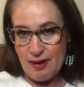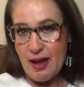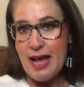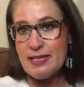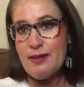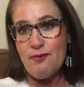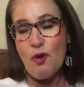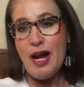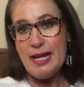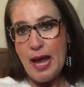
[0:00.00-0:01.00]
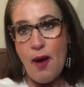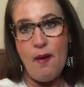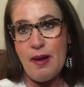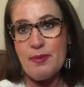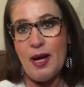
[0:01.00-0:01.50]
as of right now,
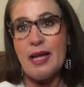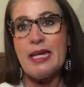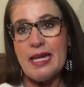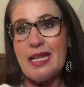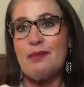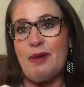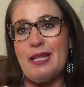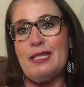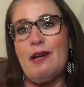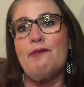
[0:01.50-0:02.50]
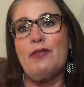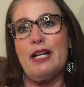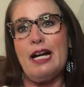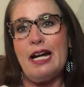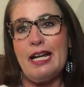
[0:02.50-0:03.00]
I'm not kicking myself that
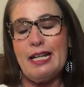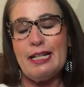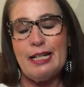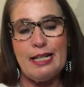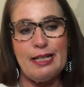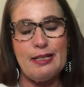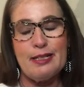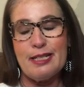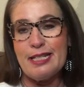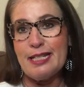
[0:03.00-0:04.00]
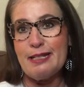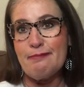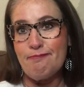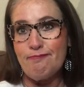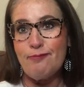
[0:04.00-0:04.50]
I uh, did
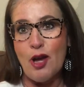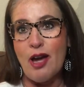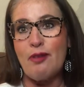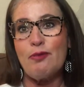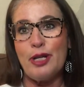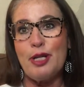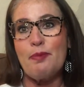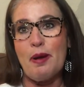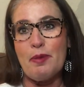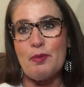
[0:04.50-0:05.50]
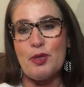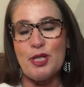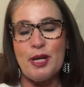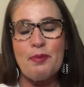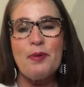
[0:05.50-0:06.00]
not renew my
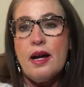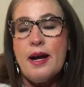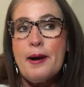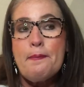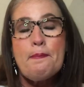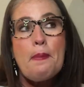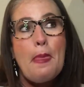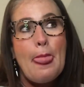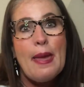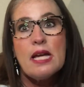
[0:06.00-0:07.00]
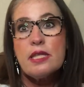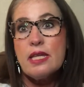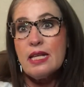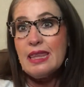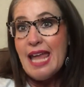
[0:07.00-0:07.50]
membership. Um,
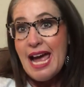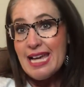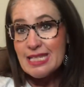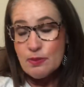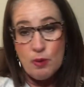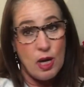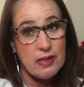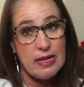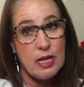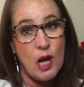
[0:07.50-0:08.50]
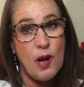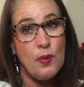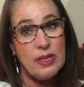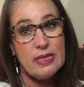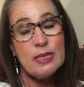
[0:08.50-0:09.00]
the last box I got
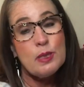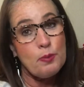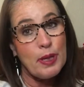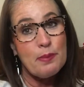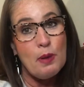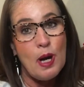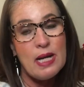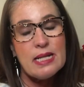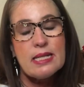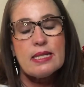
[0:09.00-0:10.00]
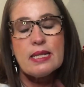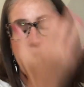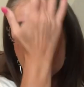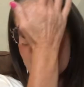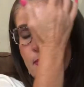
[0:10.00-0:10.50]
was the spring box.
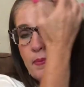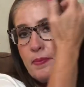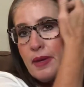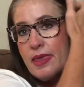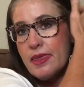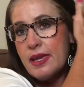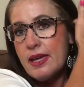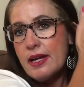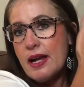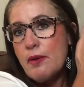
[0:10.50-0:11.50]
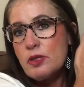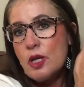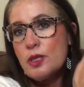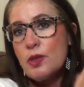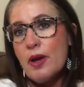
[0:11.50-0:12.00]
Um, and then I was
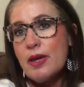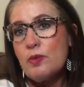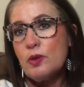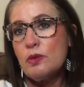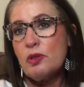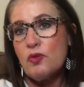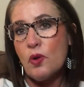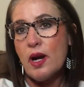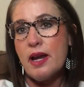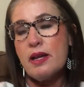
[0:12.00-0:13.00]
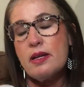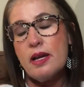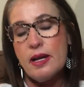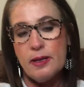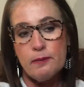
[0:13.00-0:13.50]
also able, before I
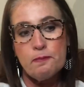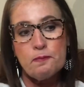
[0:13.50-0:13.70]
uh,